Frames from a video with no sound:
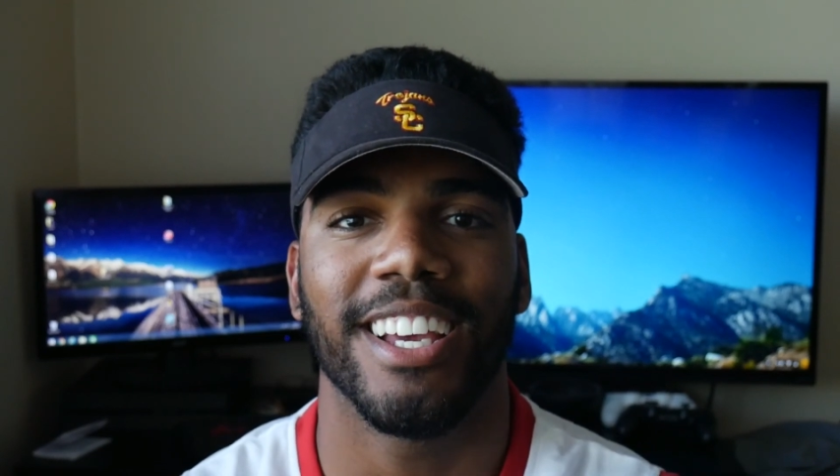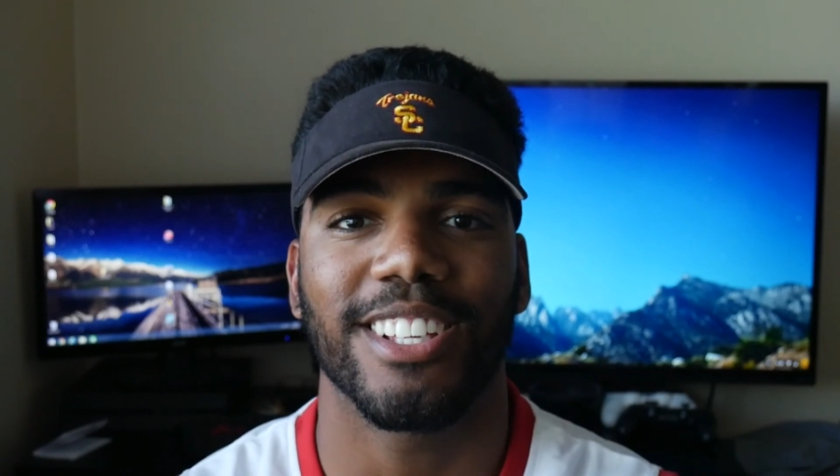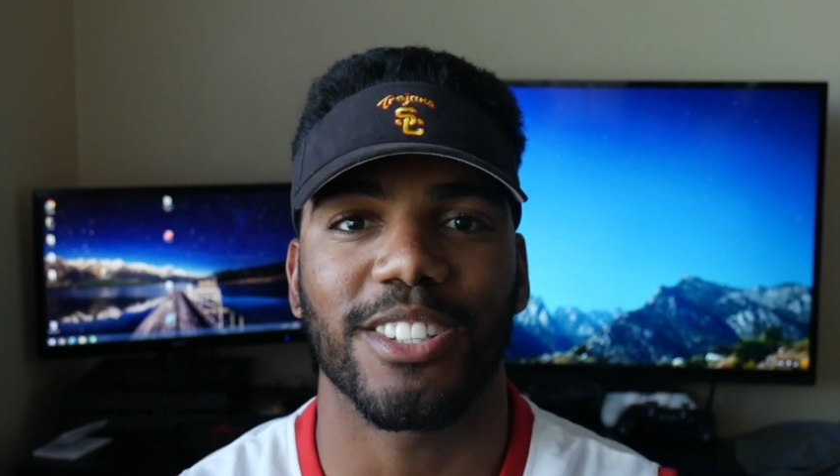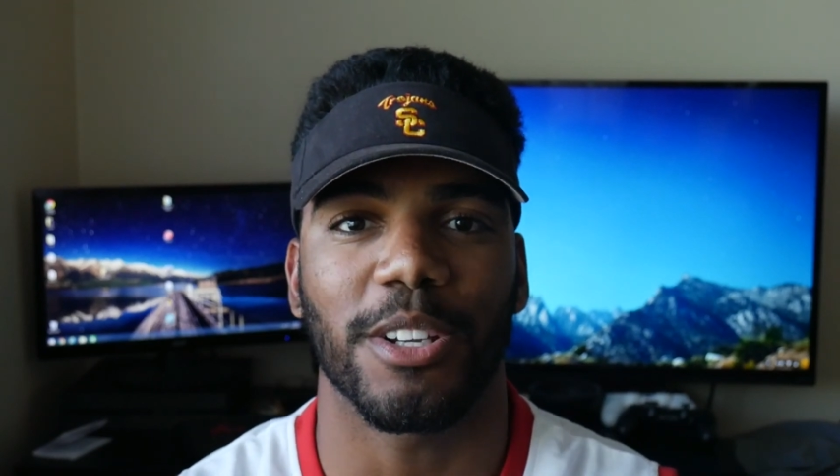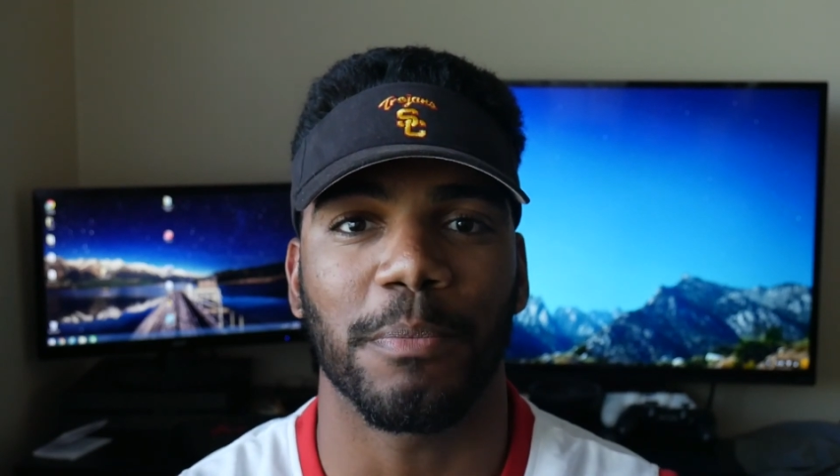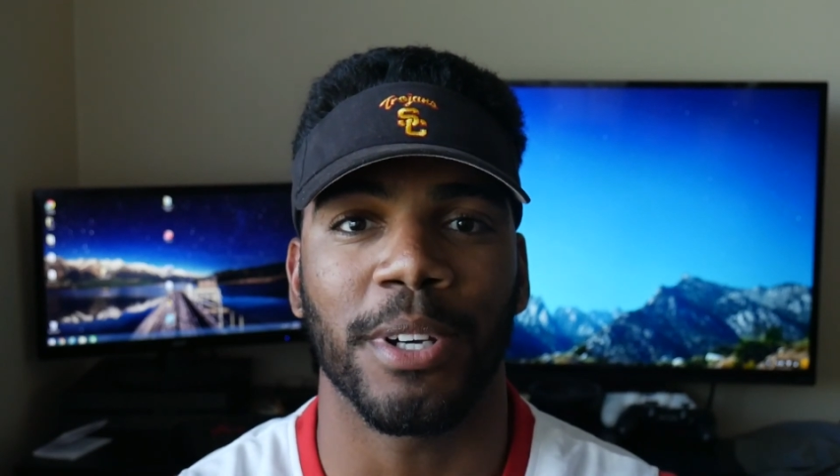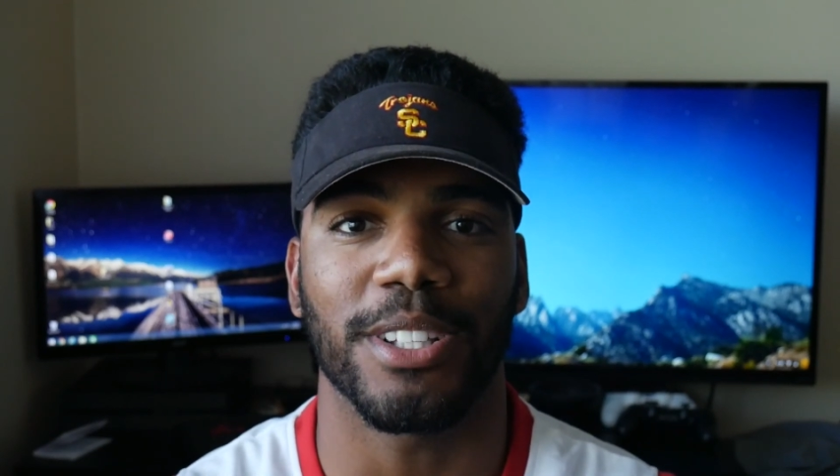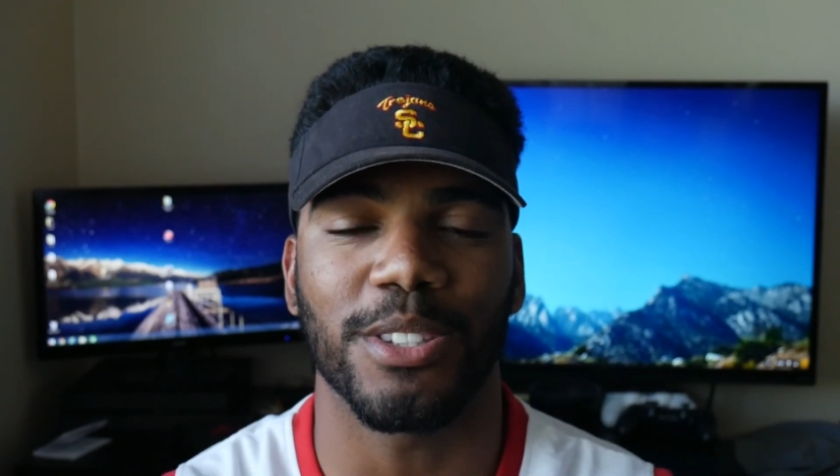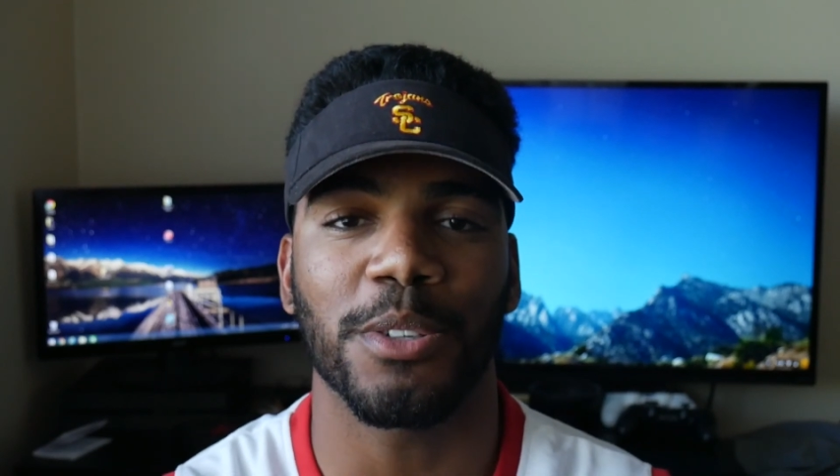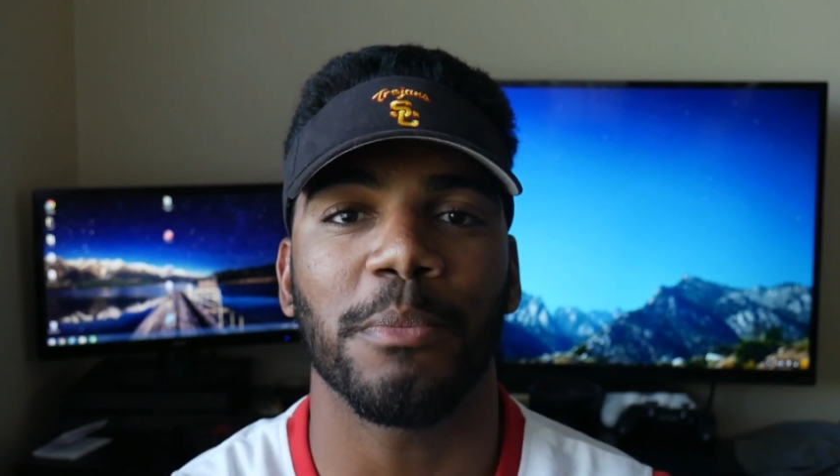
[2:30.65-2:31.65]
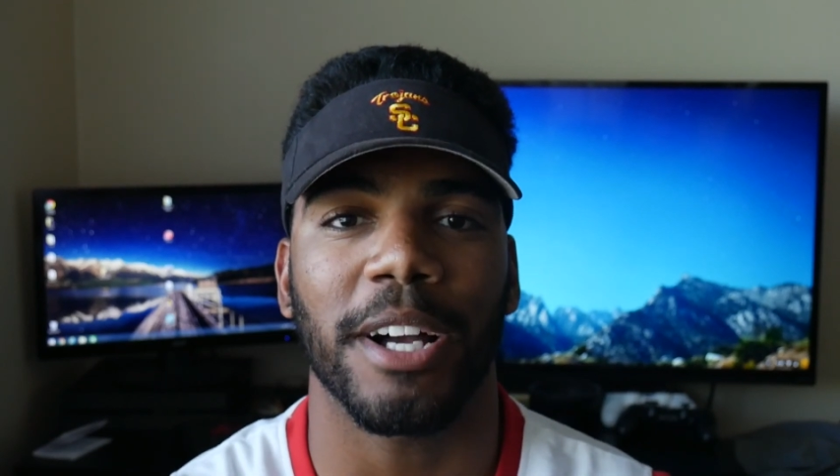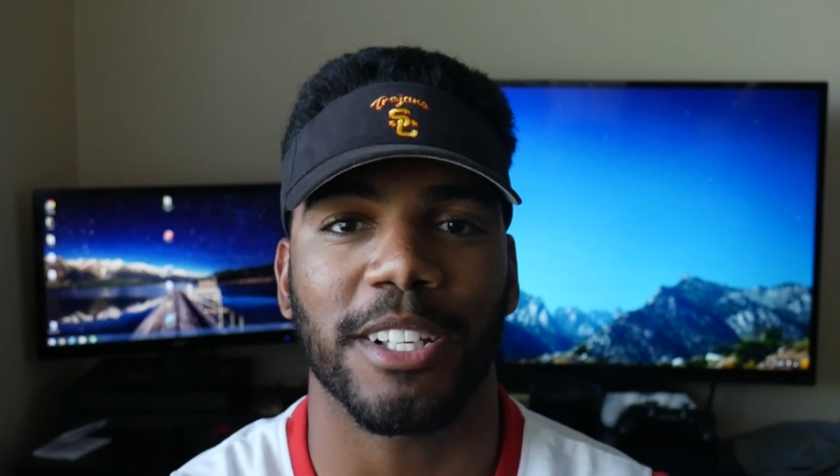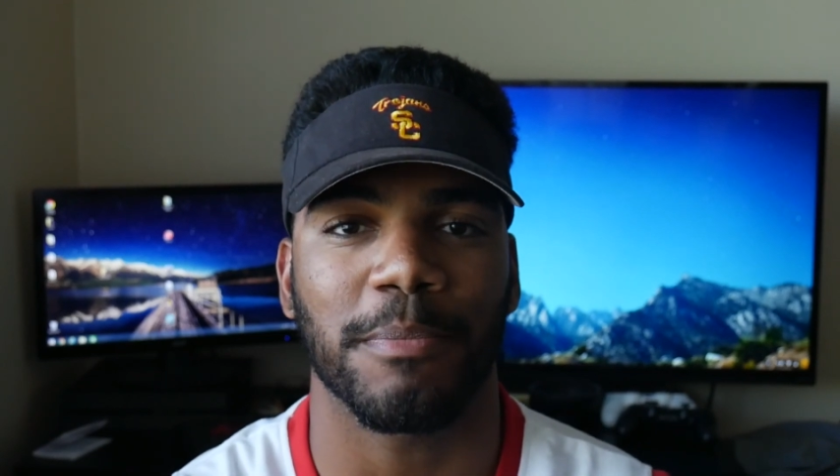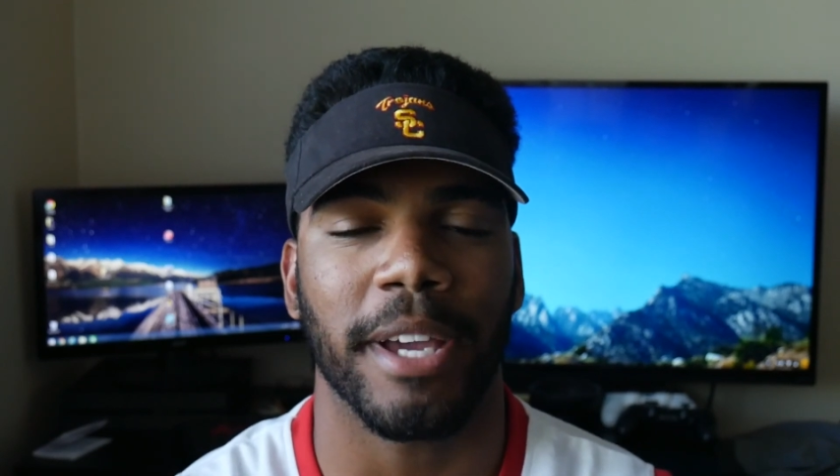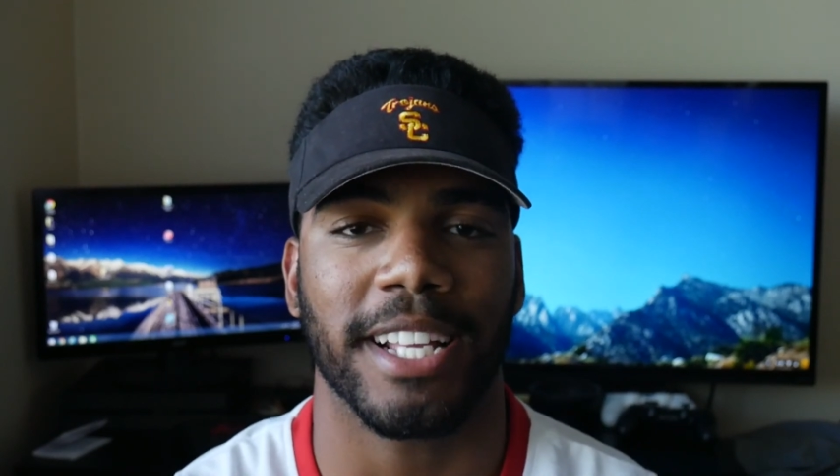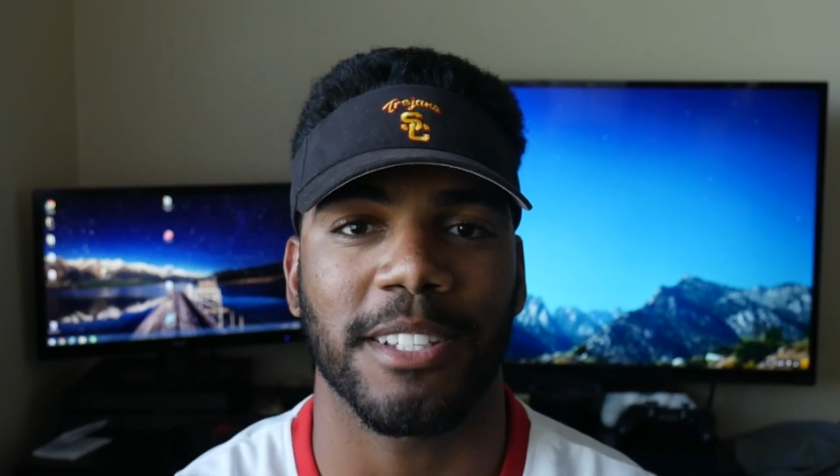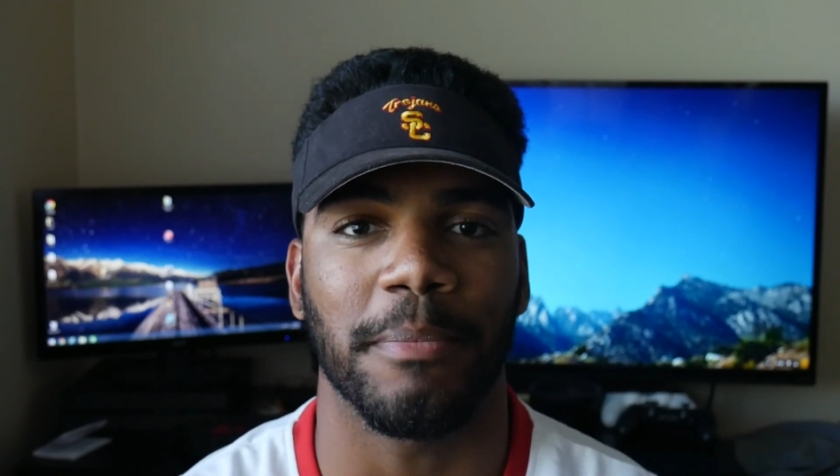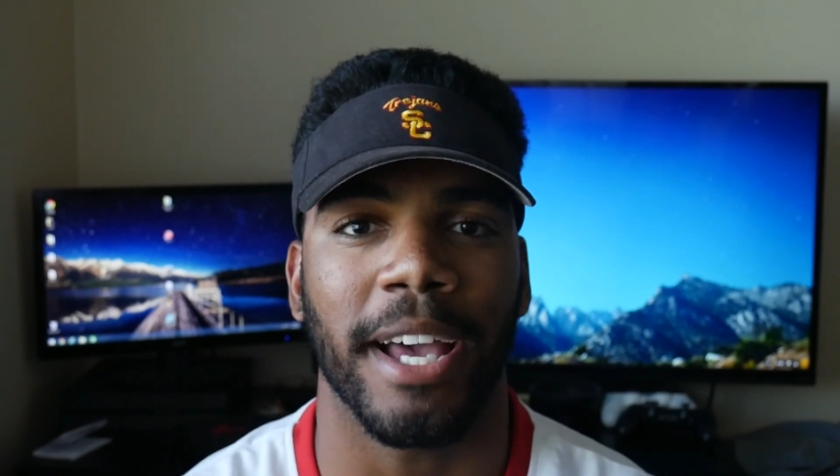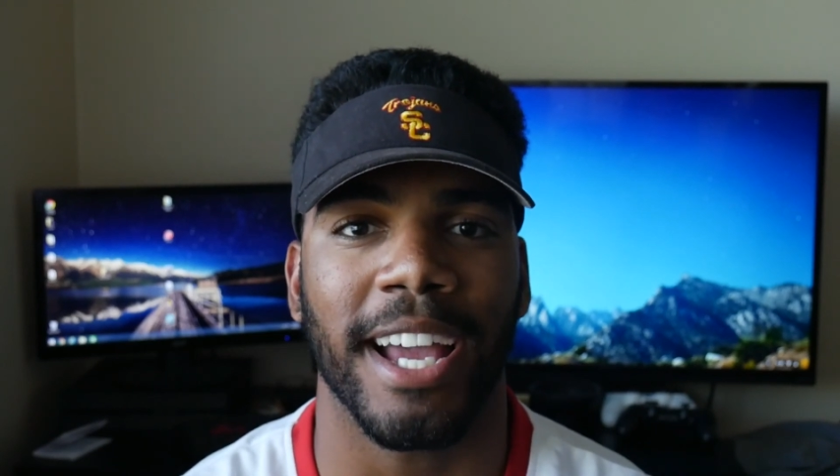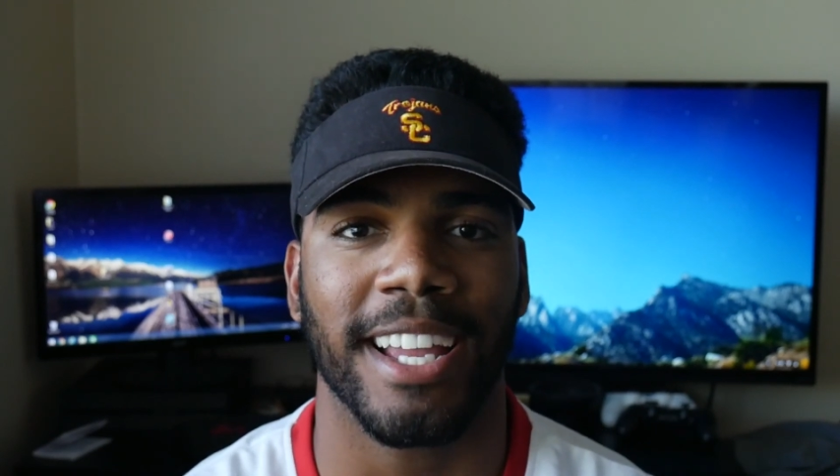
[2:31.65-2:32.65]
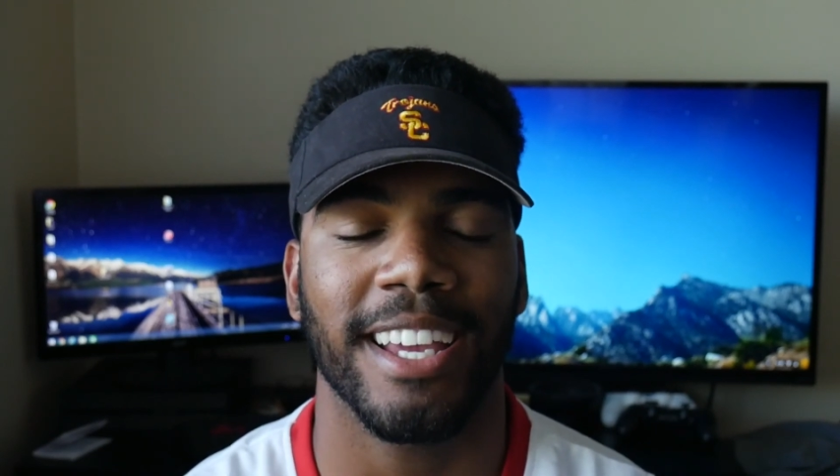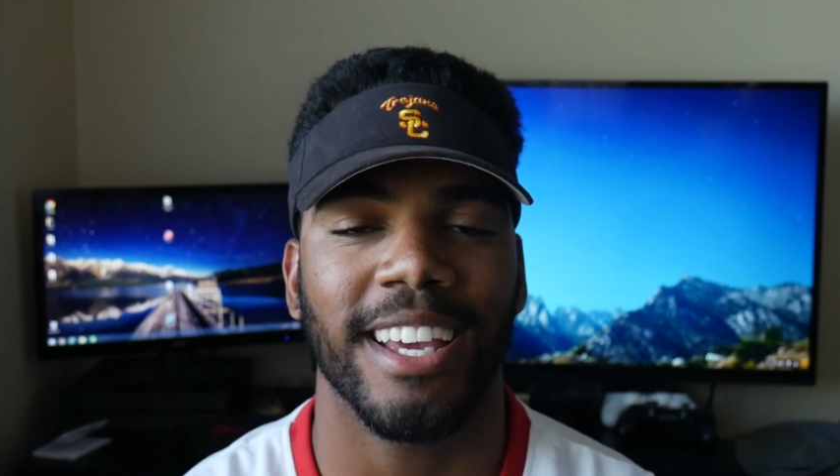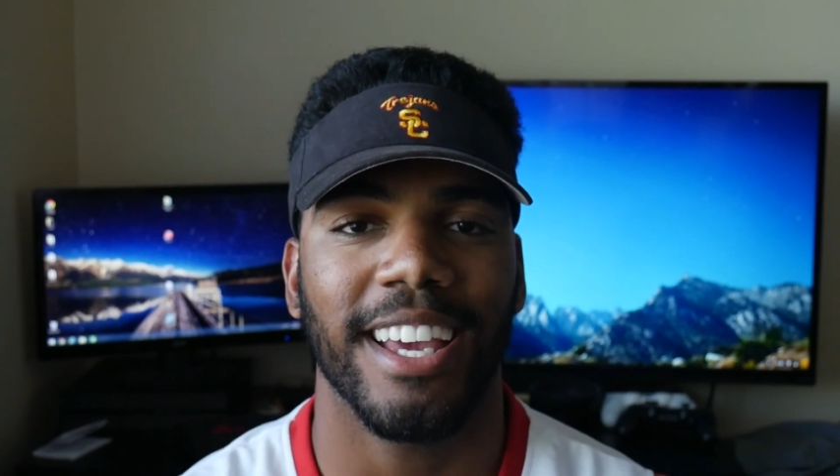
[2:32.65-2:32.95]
So to put 2 miles back to back